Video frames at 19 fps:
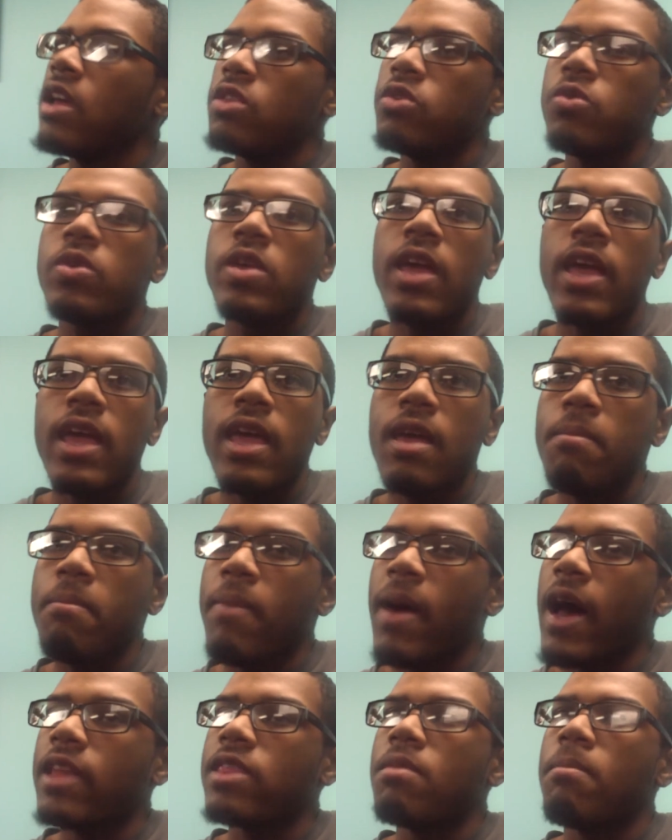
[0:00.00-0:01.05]
you get hit
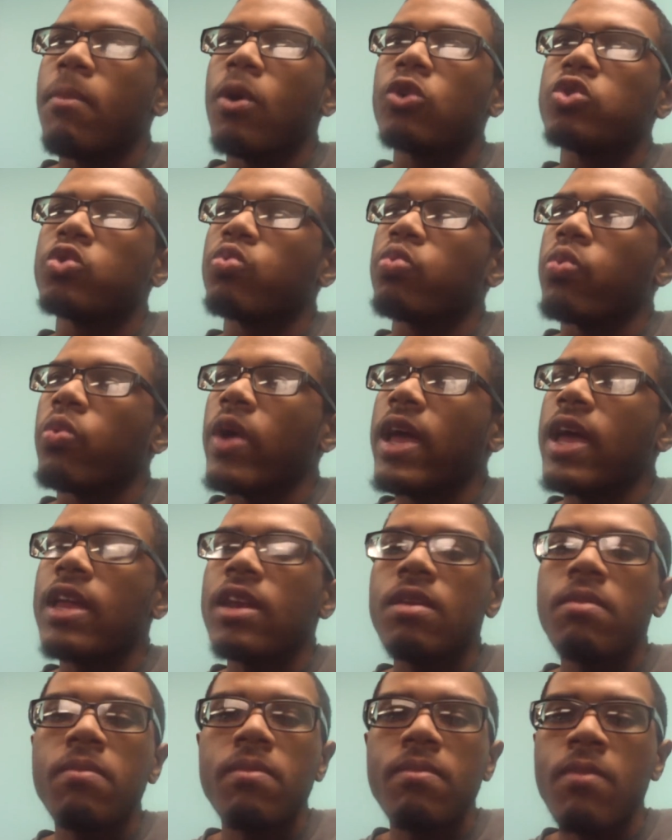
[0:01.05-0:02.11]
by the most
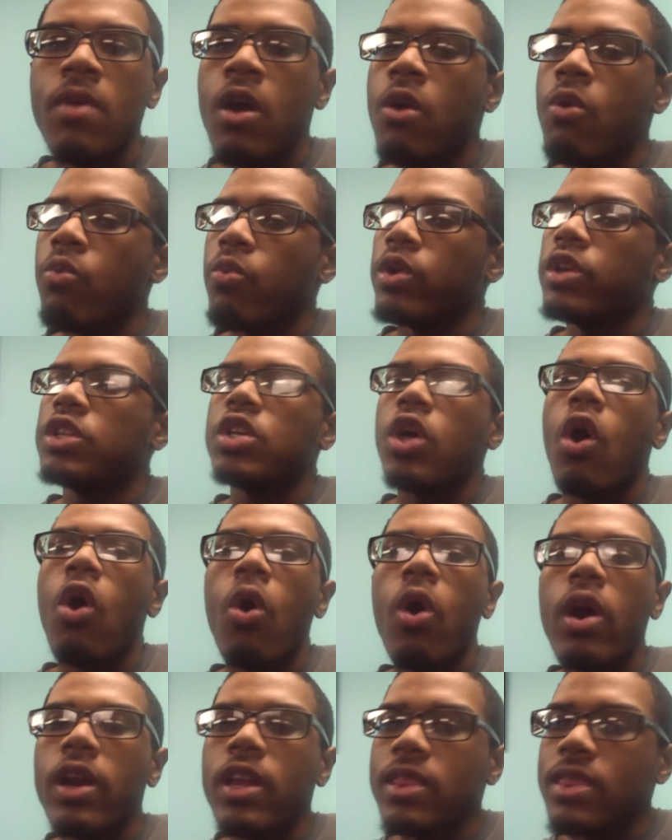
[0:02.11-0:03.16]
random,
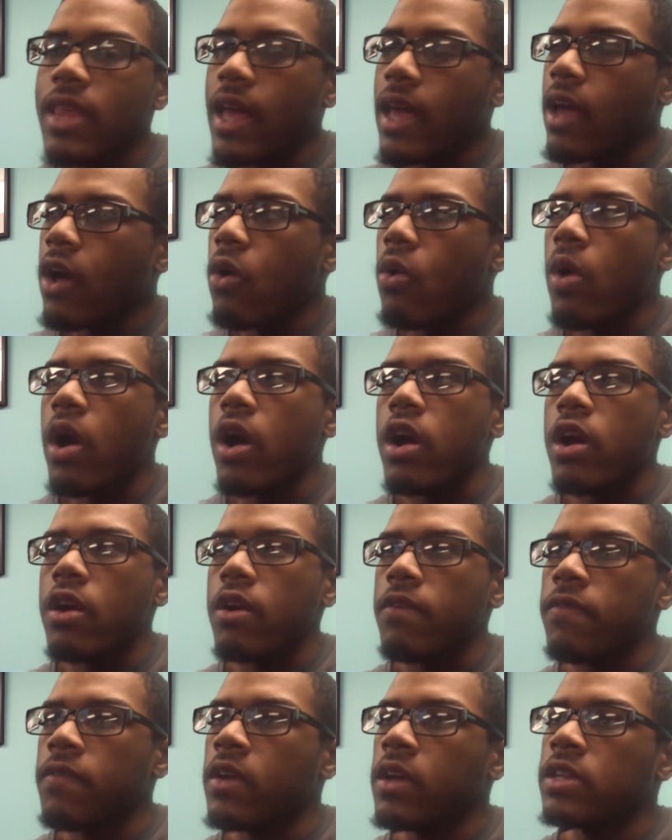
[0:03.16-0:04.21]
retarded thing on
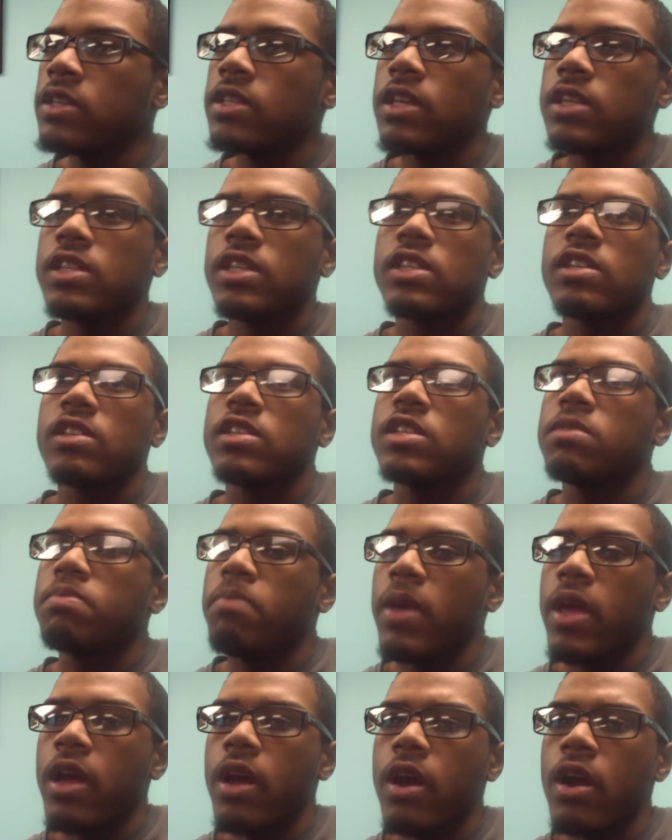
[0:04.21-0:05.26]
earth, such as a
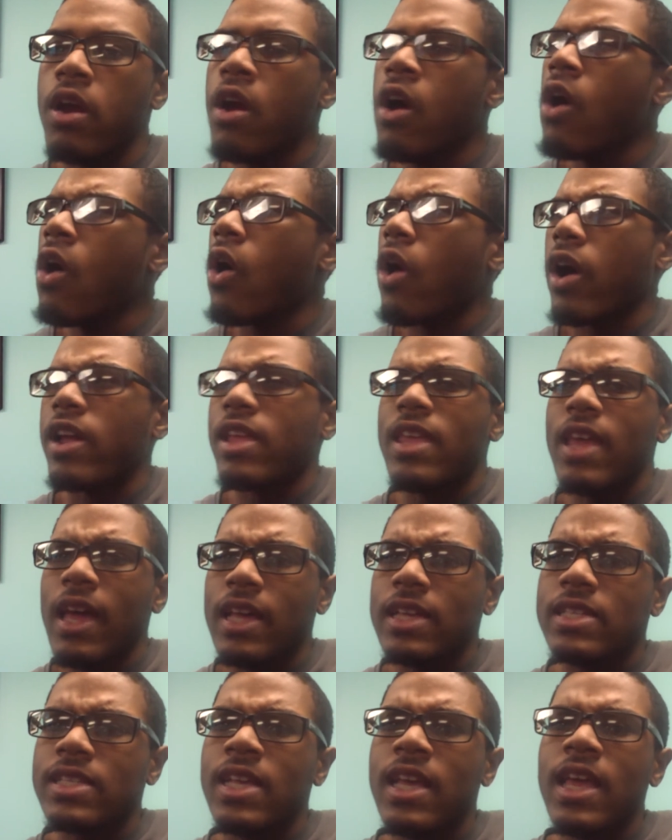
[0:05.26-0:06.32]
spear, or
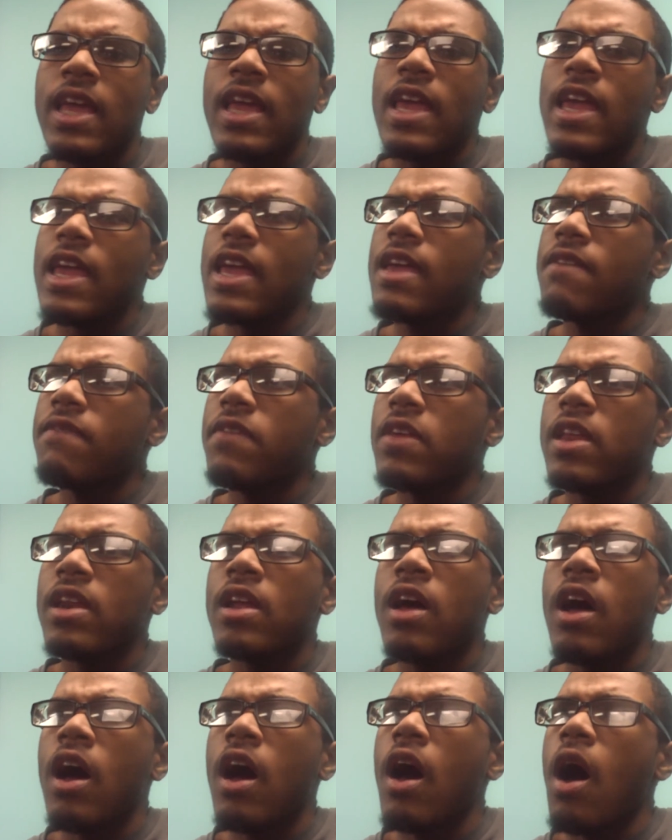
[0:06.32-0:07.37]
yes,
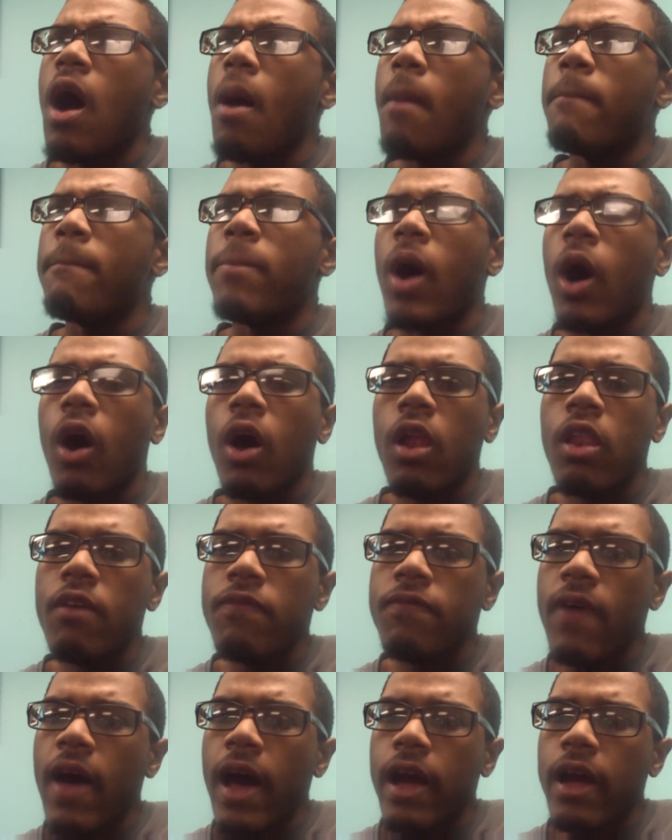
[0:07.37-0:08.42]
even a
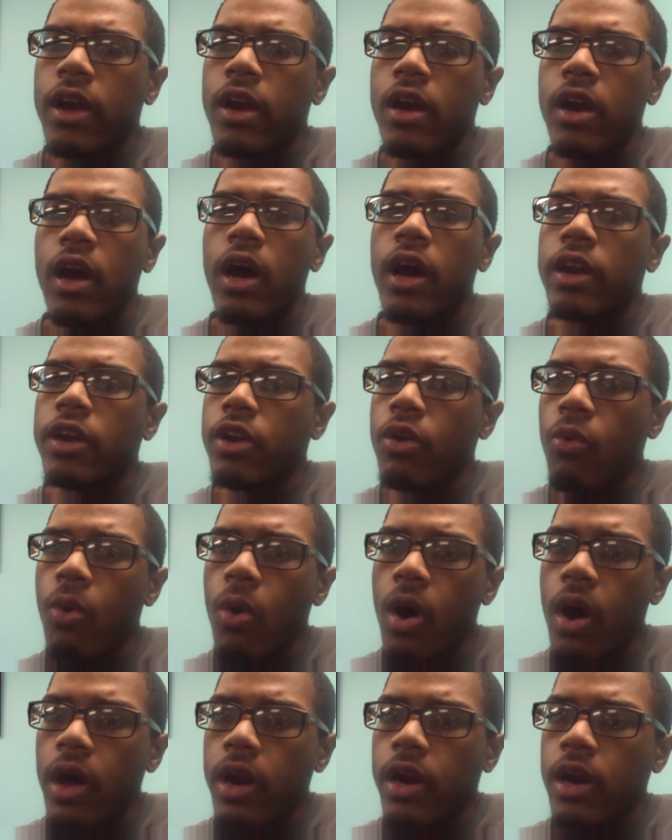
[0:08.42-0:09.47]
ball of fire
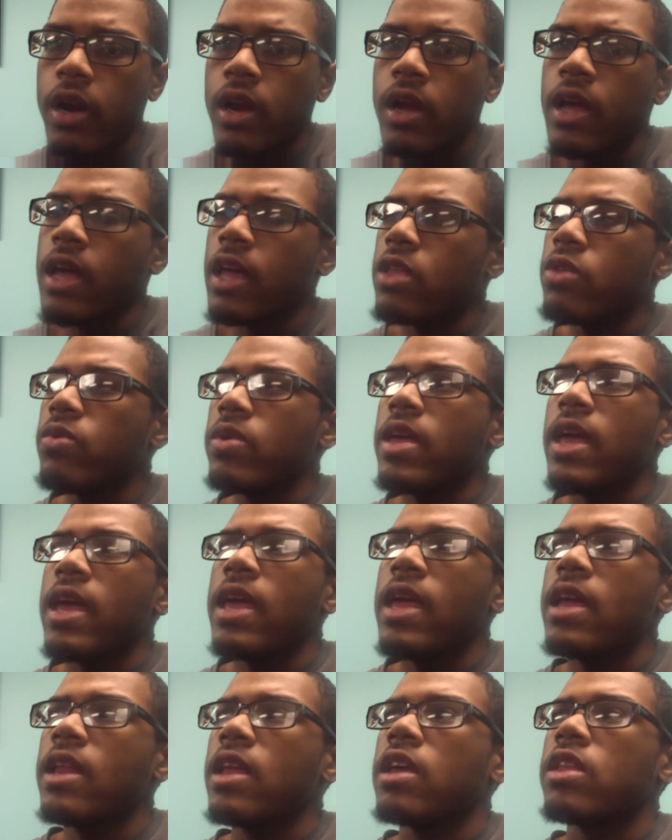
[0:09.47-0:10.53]
underwater, and you get
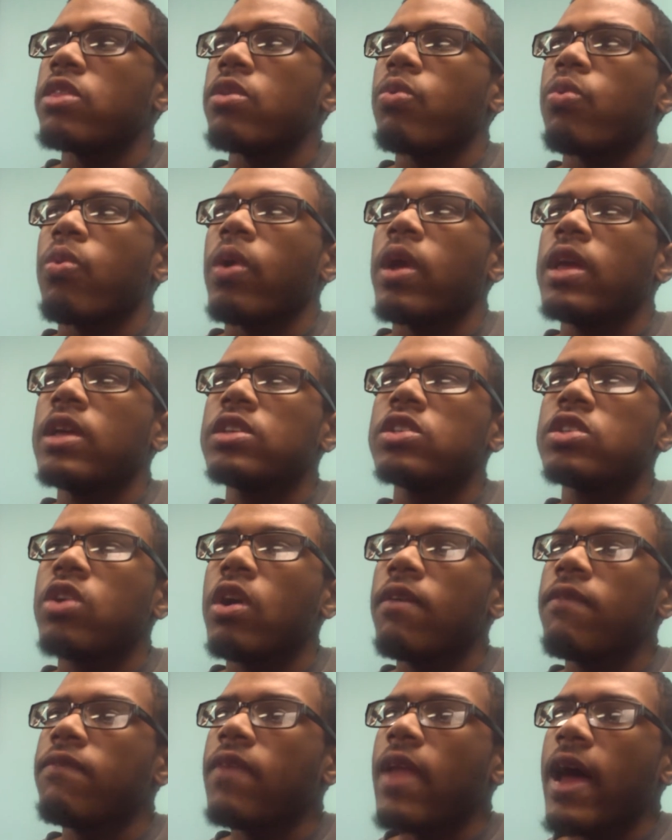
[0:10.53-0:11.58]
hit and the rings
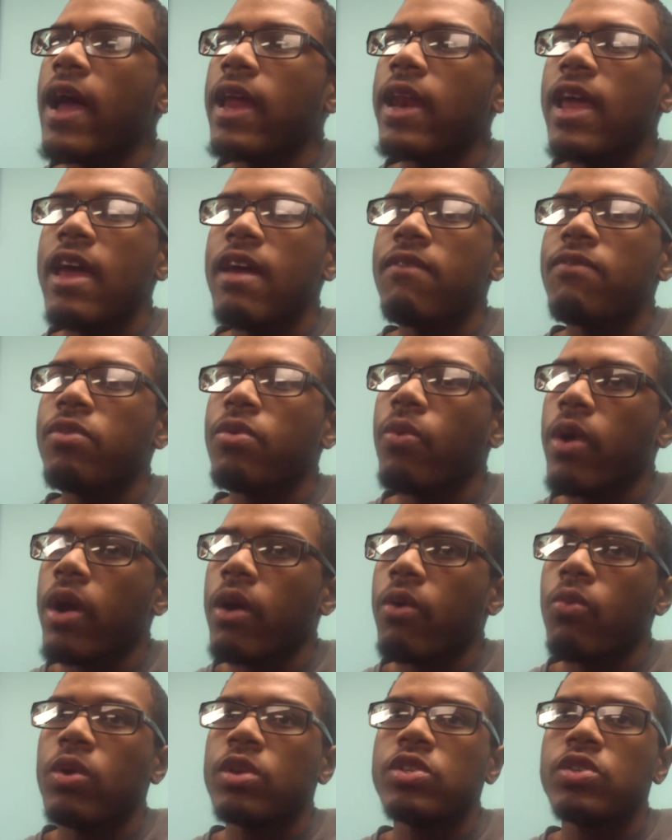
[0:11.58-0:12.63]
start flying
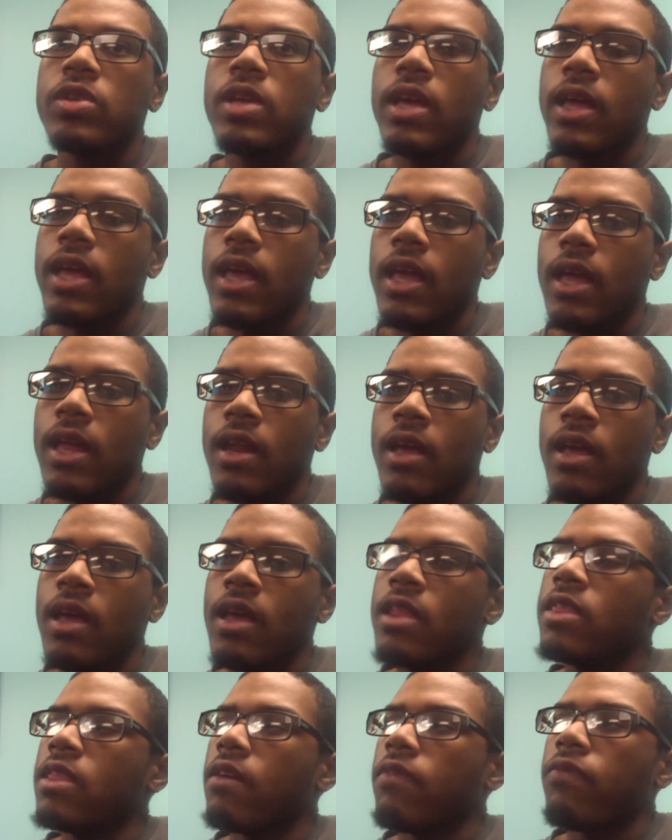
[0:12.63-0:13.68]
everywhere. Once you get hit,
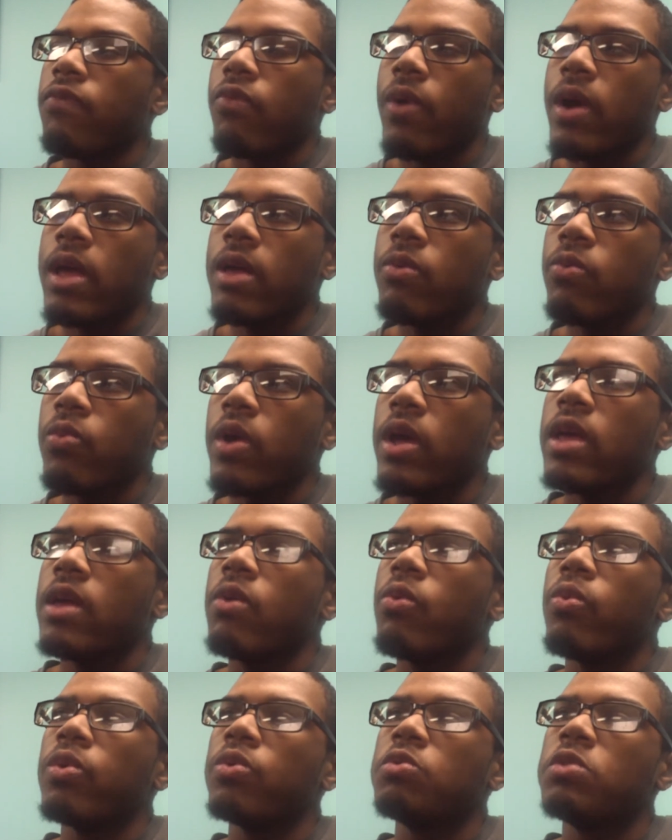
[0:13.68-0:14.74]
the frame
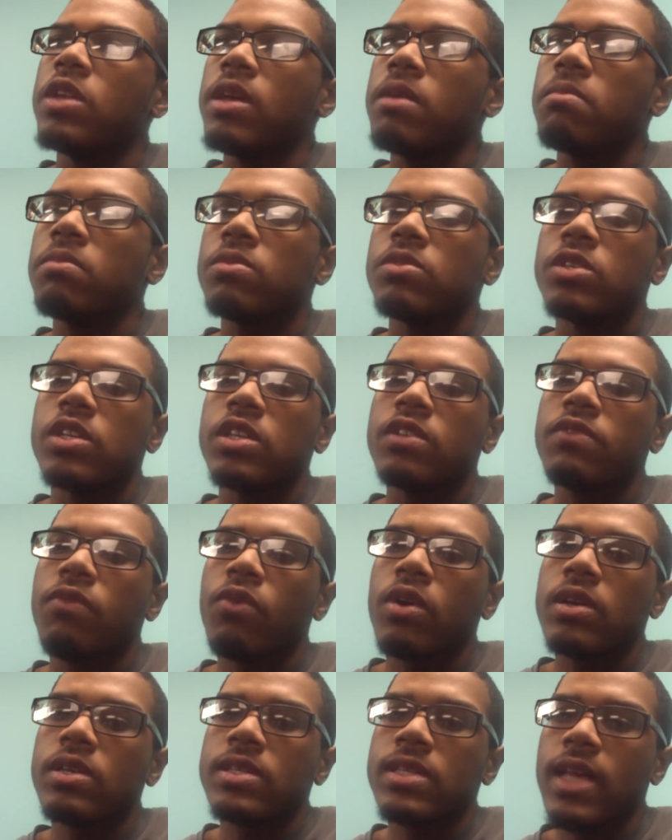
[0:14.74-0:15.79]
rate will dip just
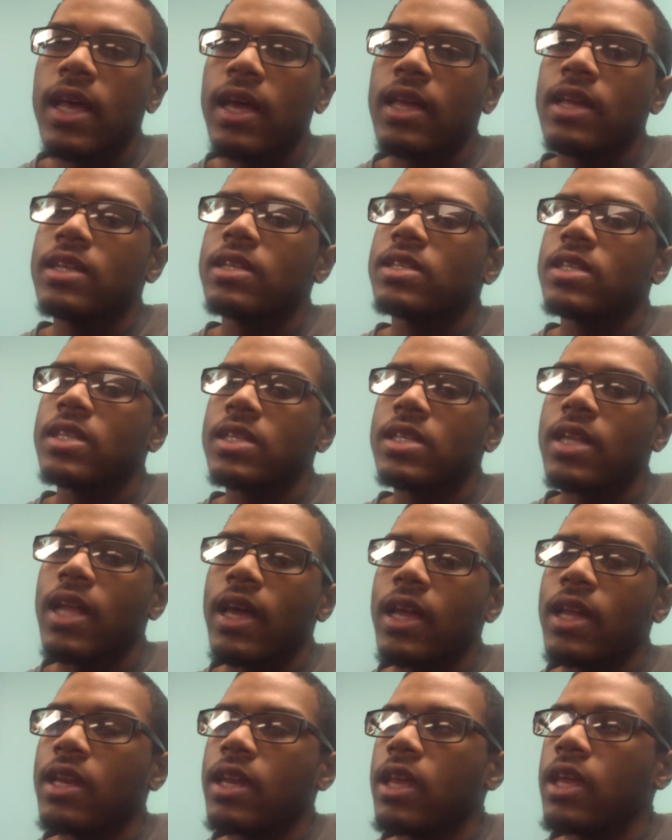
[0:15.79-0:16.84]
for a second, just
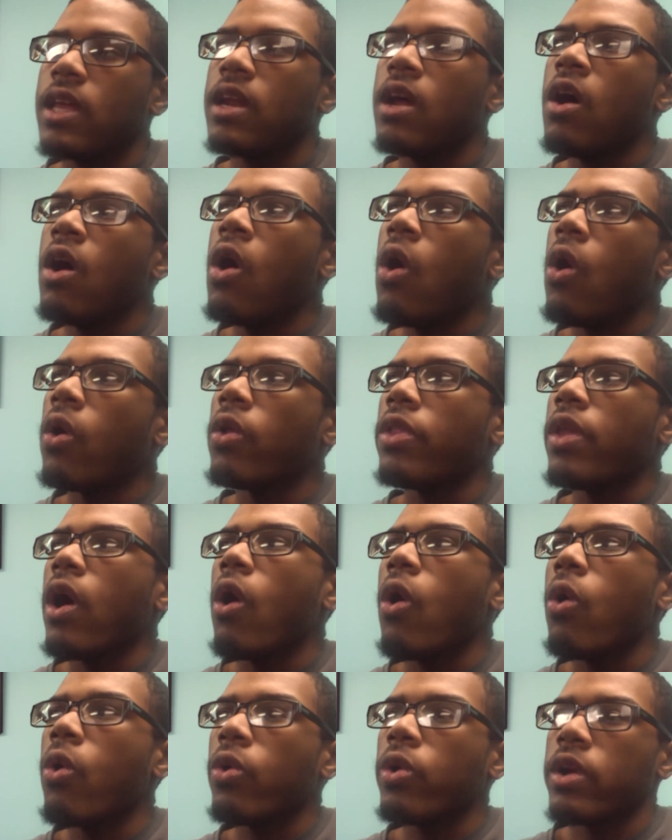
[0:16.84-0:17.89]
like it did on the
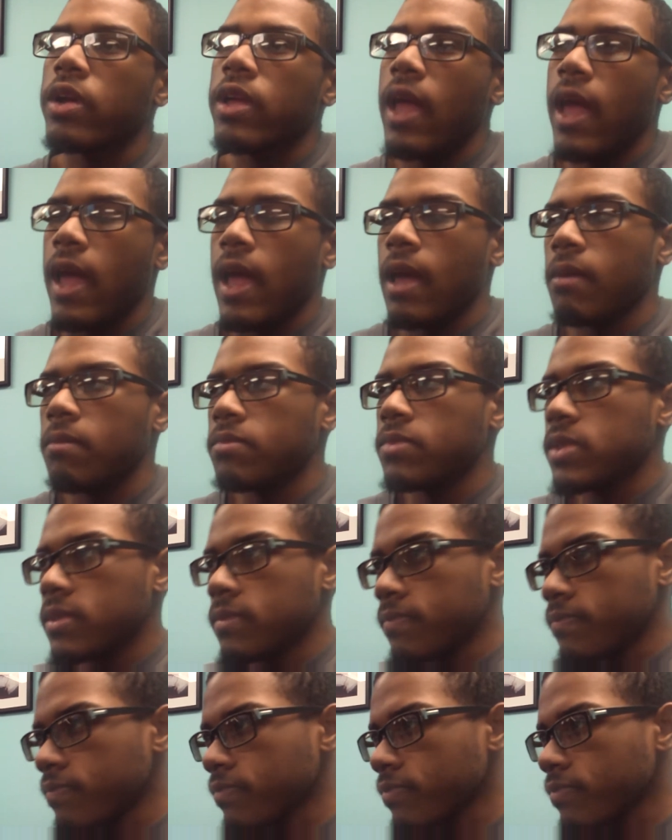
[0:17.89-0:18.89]
older games.